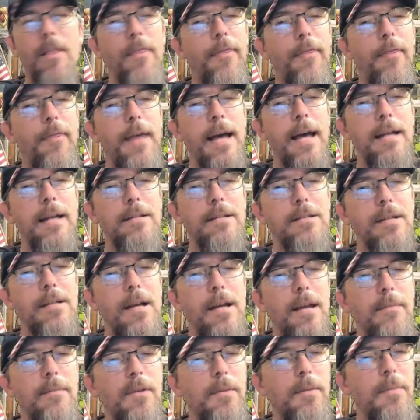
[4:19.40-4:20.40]
that
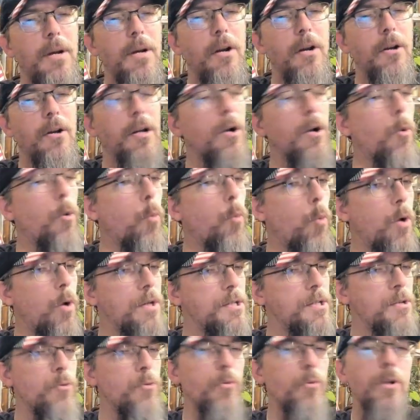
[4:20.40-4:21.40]
time in America,
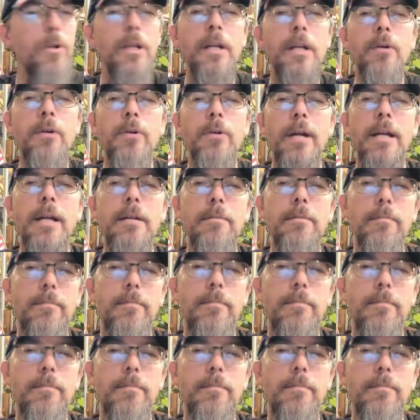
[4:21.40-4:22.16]
was it really great?